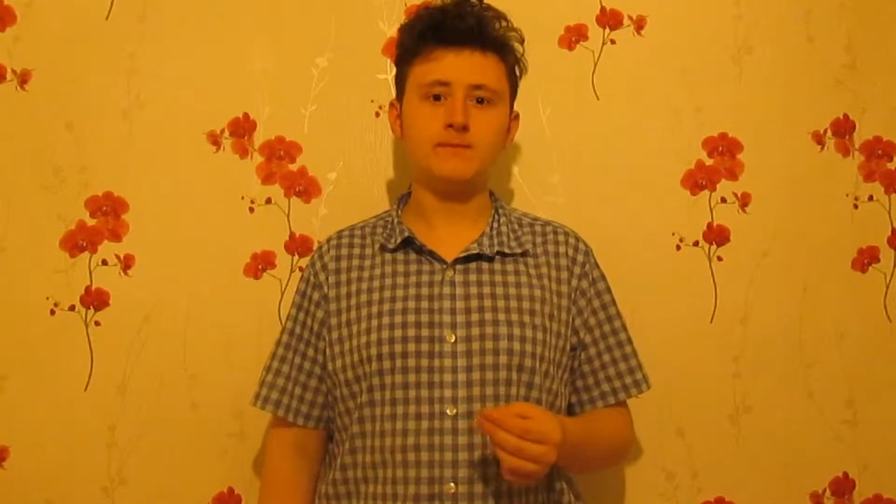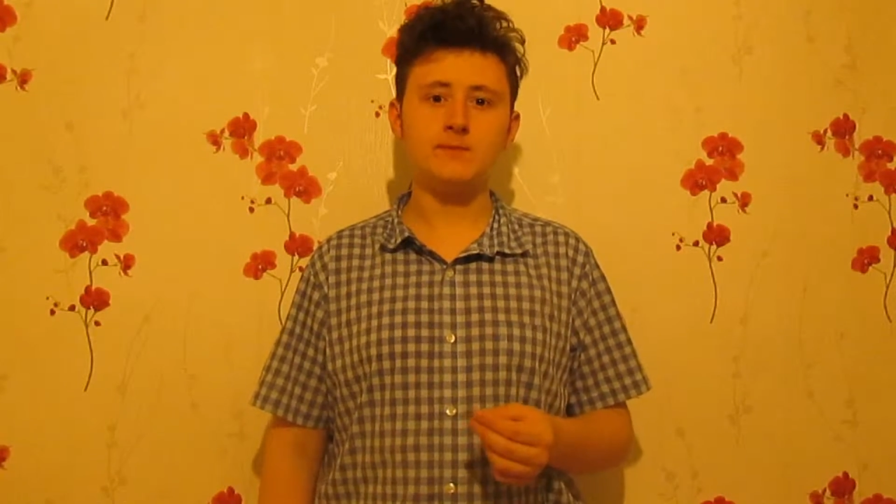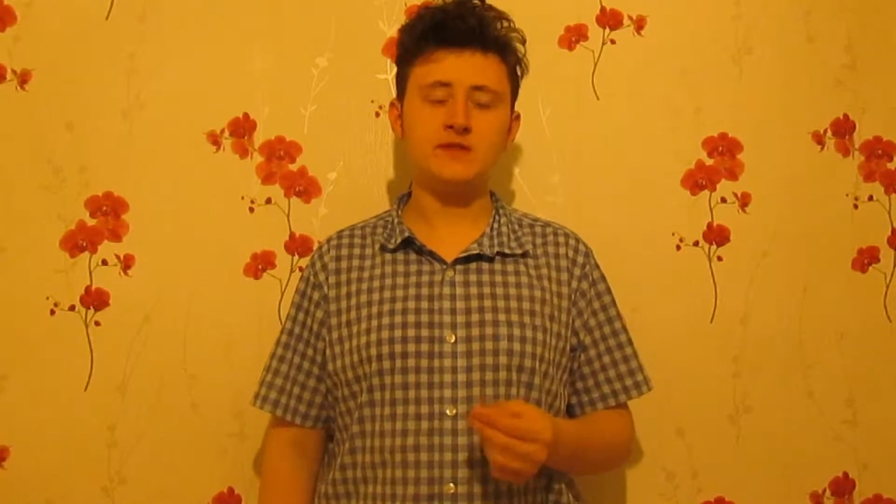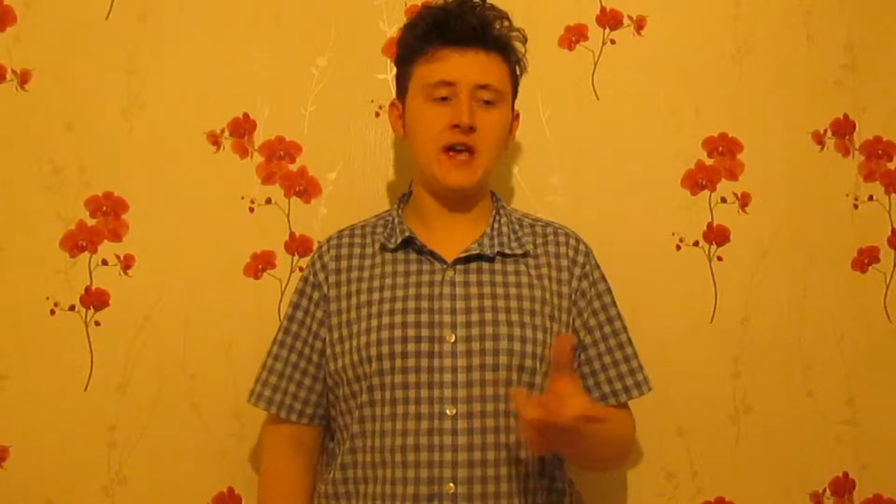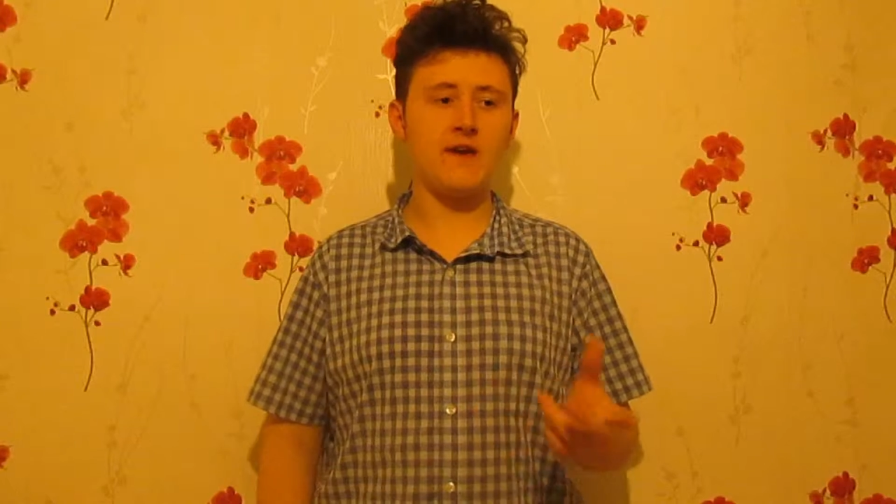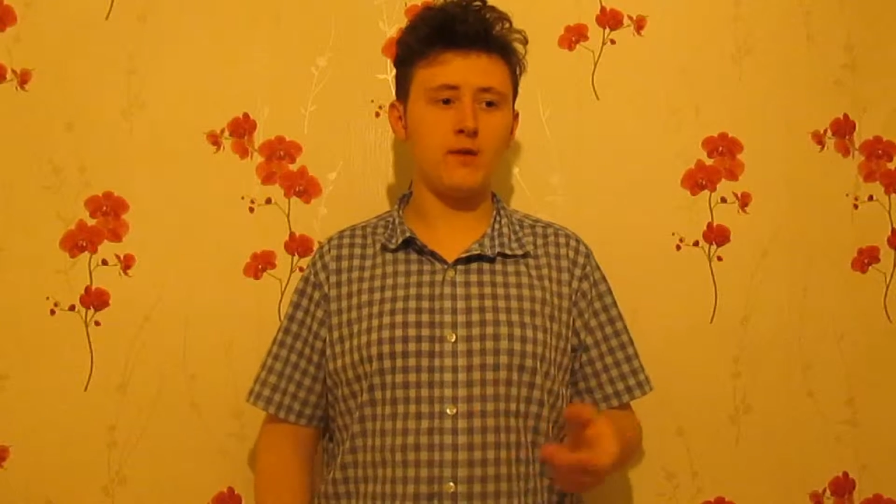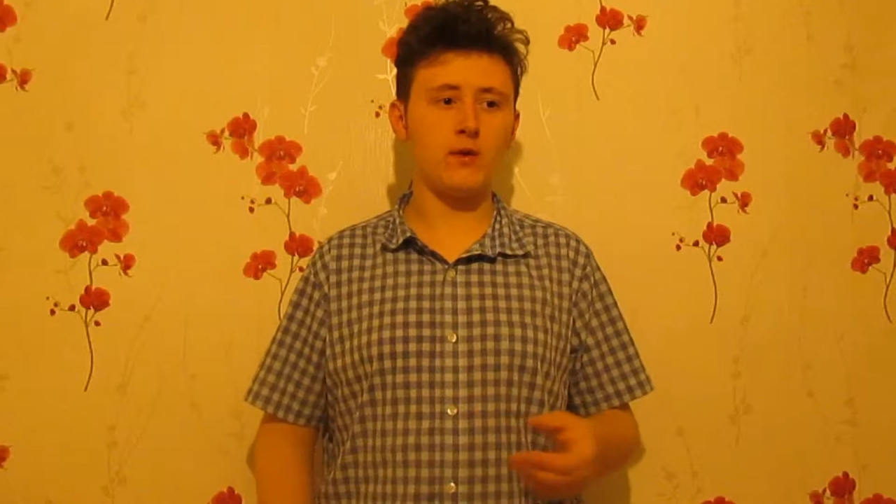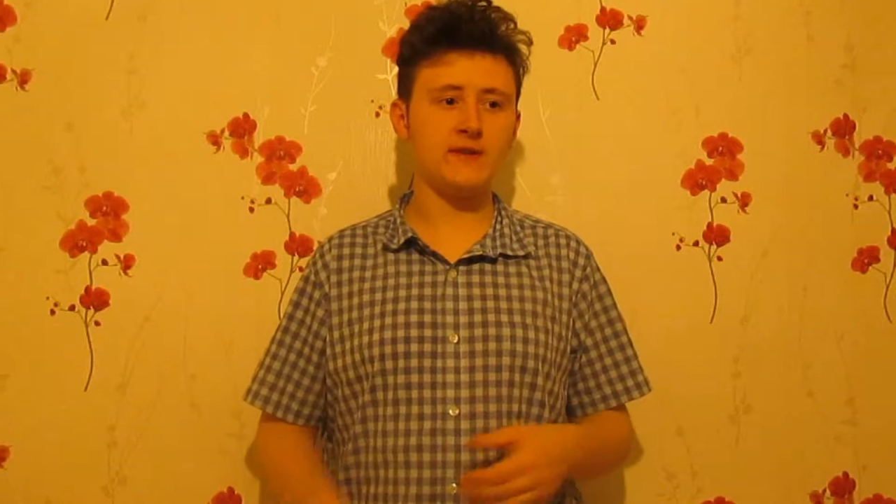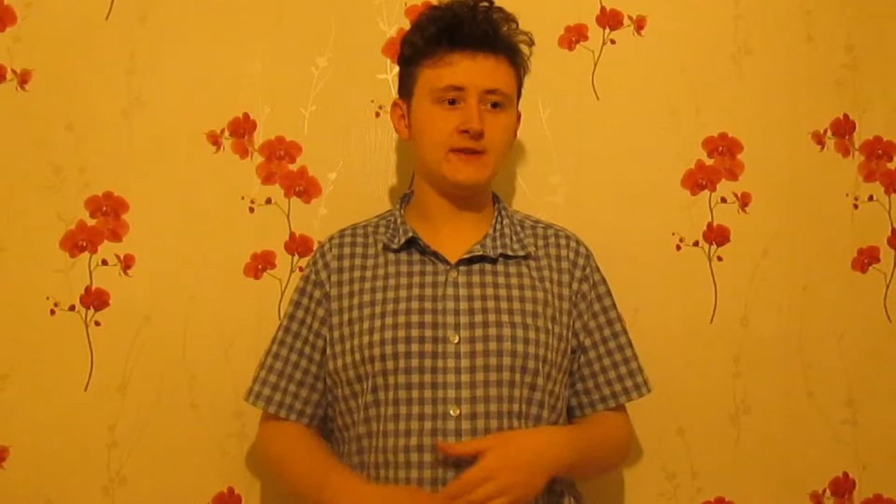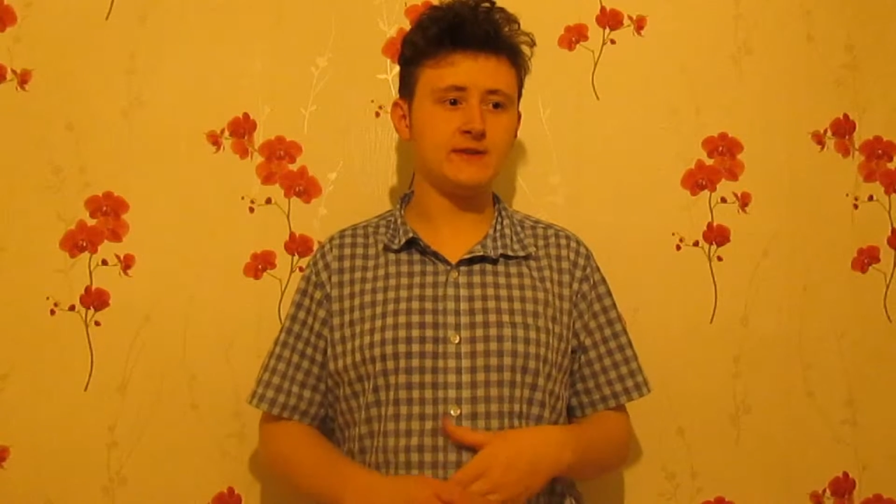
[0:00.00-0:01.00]
say
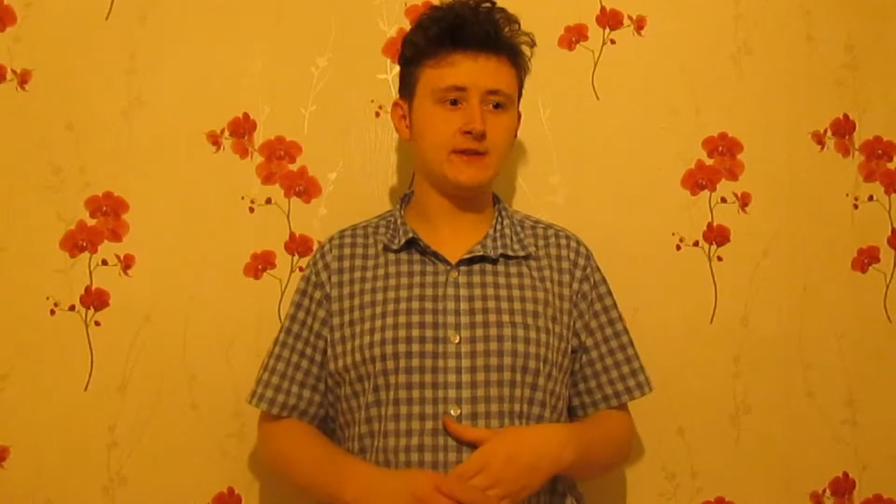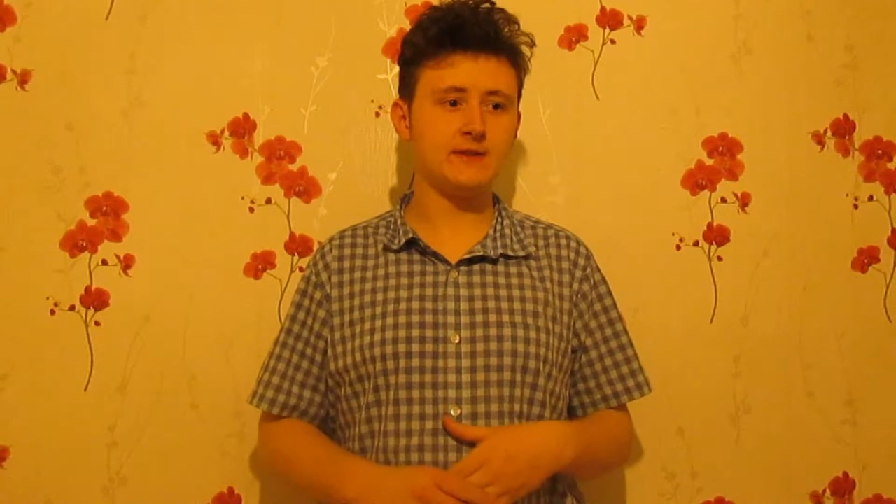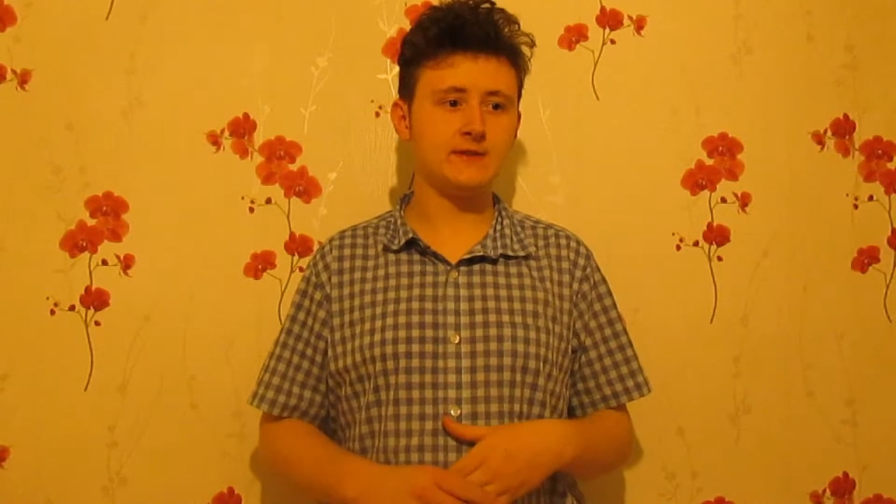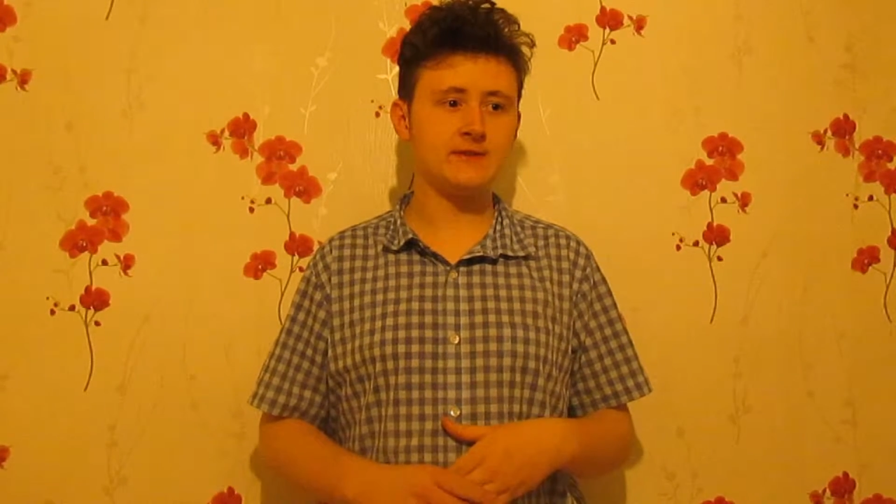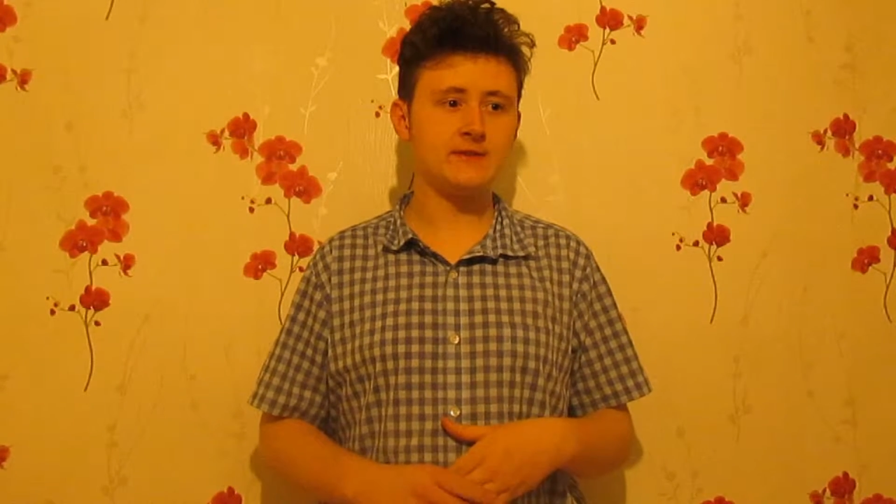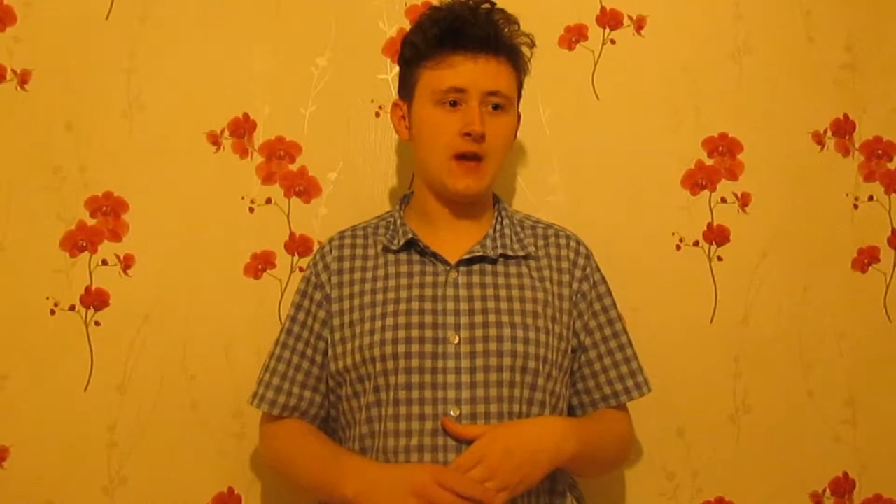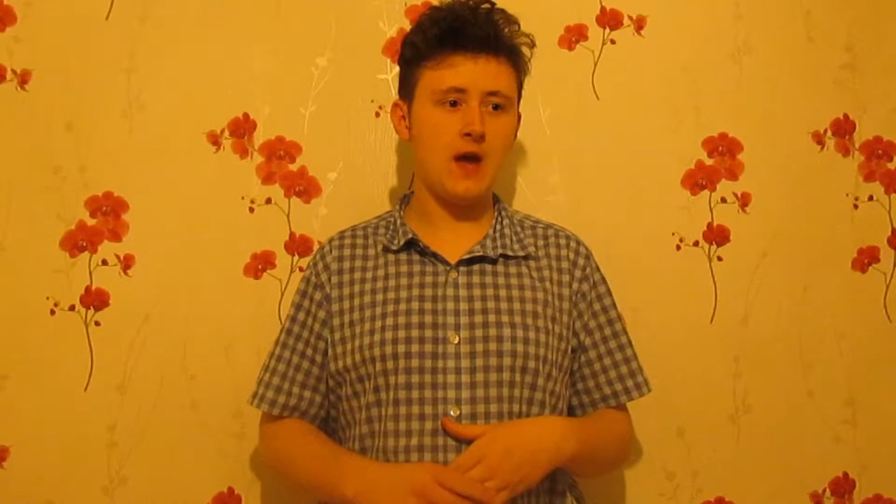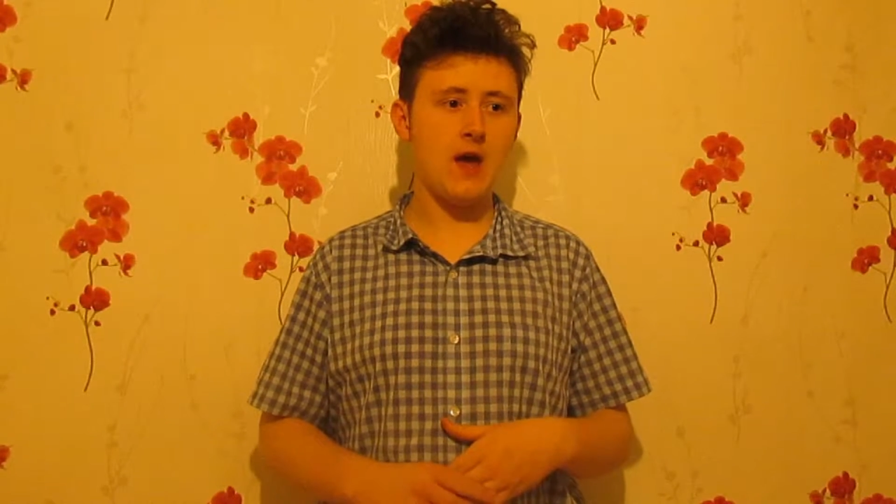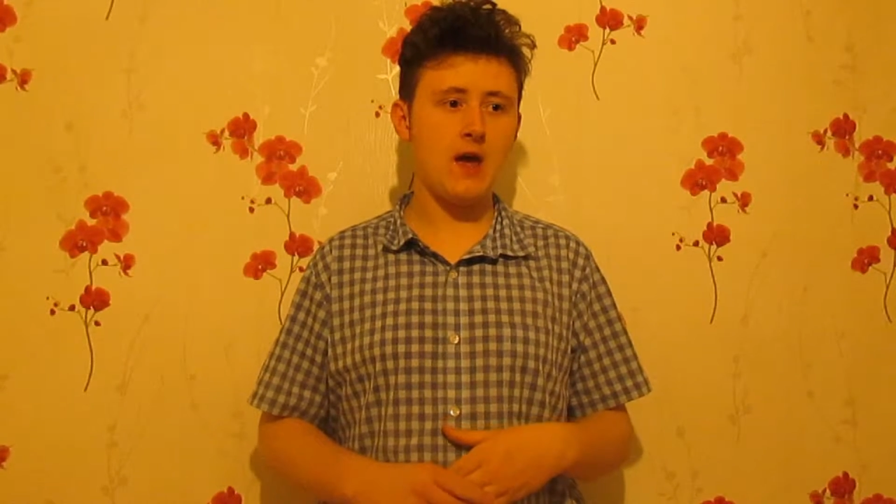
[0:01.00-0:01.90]
for instance,